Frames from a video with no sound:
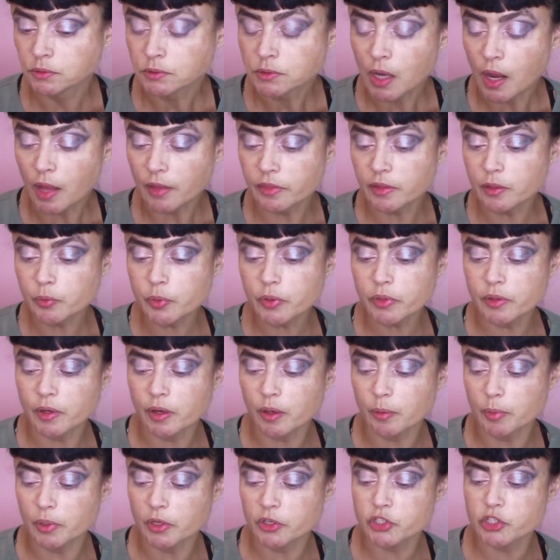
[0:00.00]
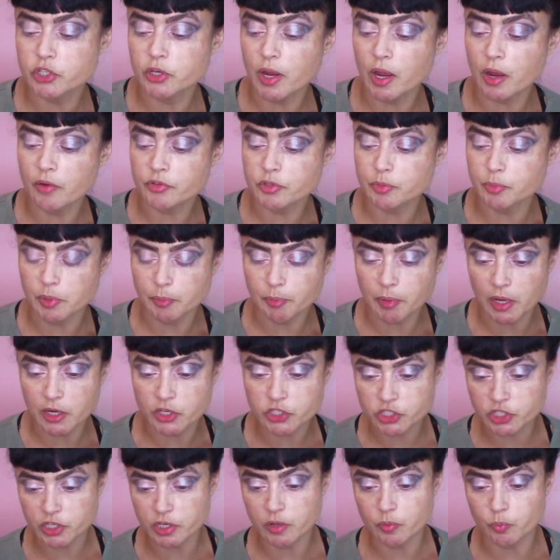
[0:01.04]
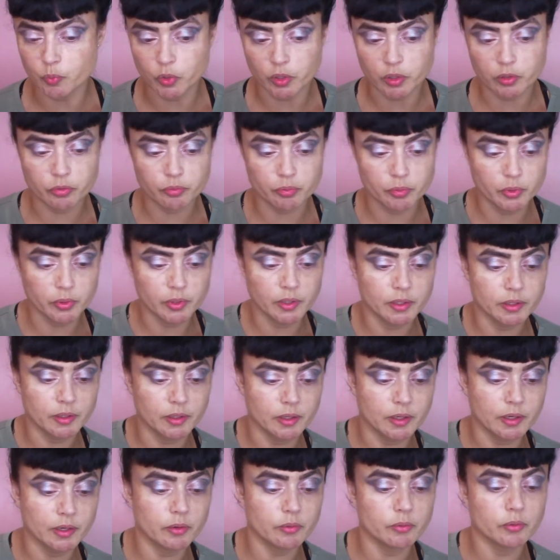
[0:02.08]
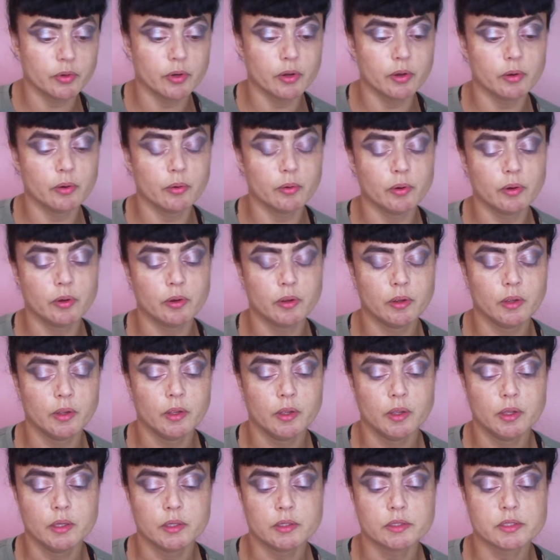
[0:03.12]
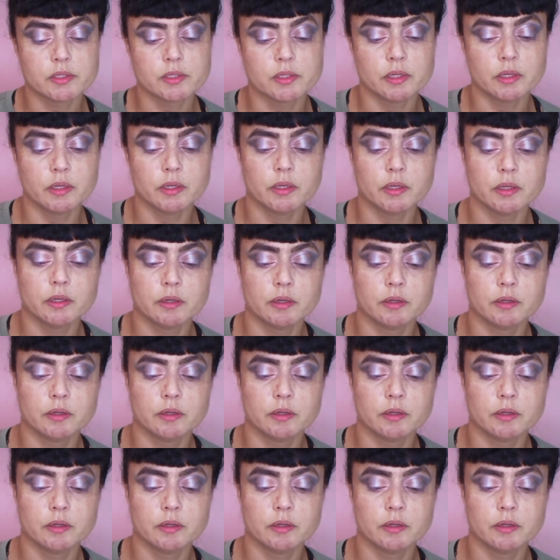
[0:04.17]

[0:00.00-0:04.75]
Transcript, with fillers: I think with airbrush you have to be patient and work through it. And I don't know. Let's see.